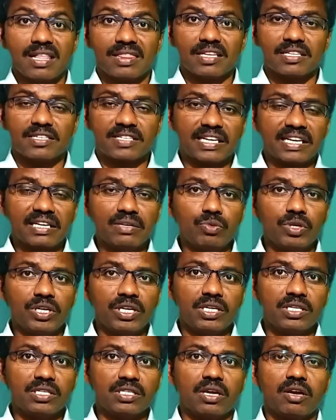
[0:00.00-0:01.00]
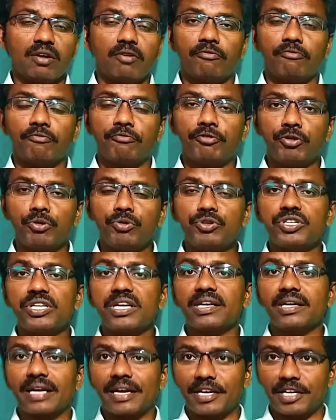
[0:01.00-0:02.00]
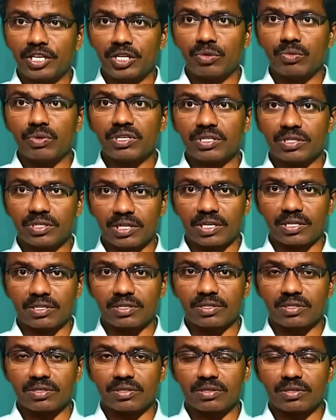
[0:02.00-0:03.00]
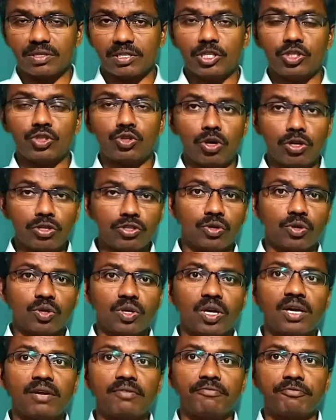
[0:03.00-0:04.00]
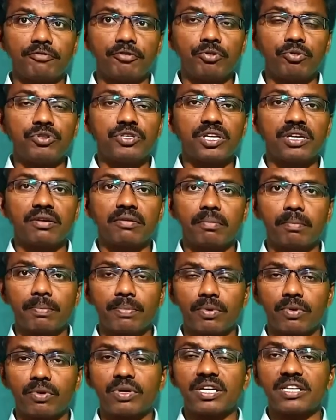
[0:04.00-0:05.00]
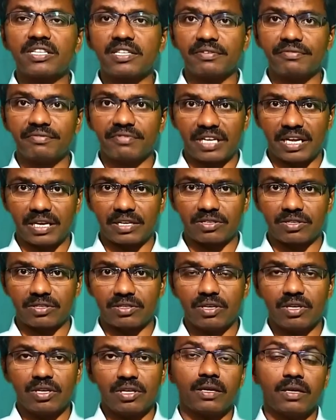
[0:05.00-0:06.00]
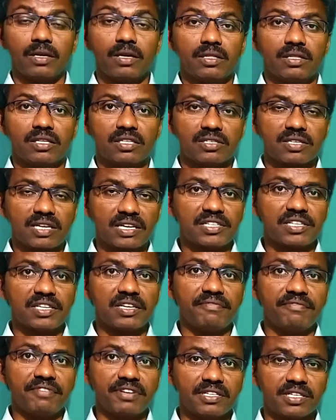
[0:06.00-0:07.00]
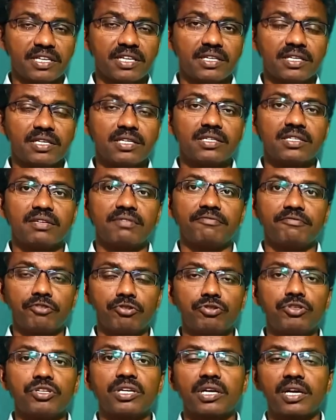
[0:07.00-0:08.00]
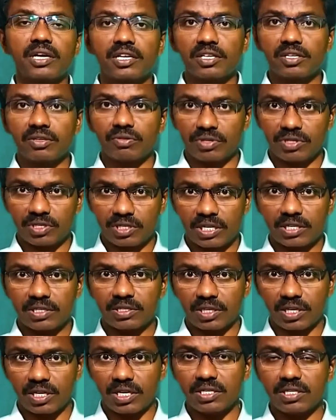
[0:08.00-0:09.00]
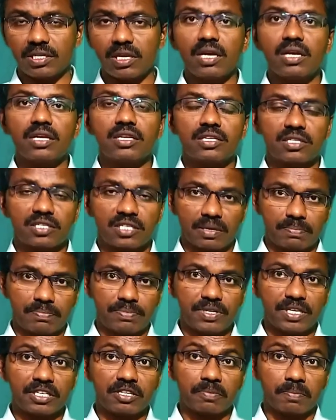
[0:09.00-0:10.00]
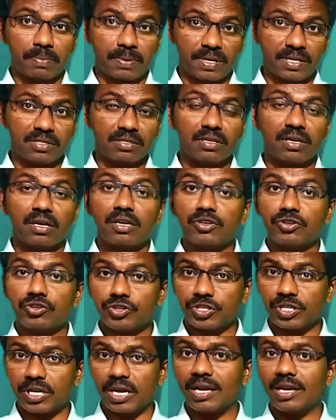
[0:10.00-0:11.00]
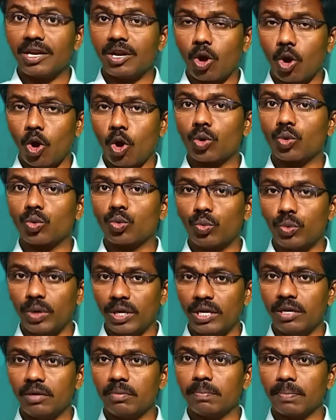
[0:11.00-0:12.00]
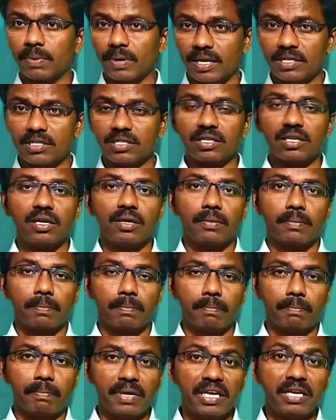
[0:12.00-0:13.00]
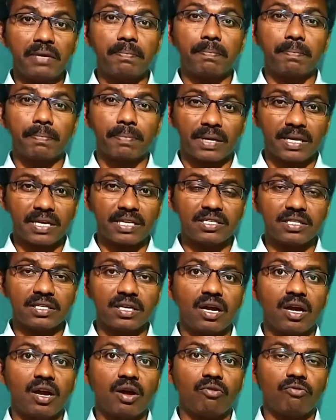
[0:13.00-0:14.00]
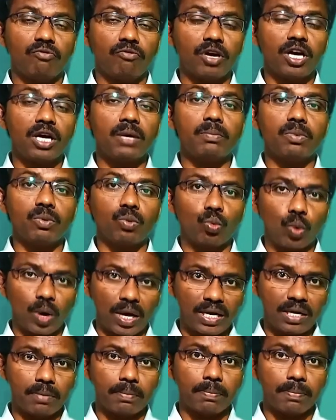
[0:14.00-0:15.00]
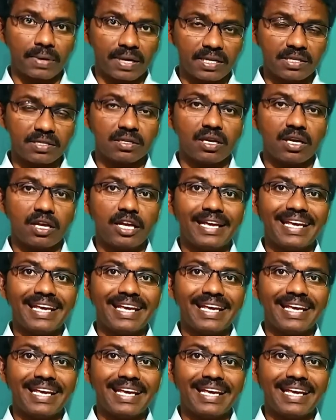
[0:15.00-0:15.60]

The second one is future continuous tense. It is also called future progressive tense. The structure of a sentence in future continuous tense is subject plus shall or will plus be plus verb 1 plus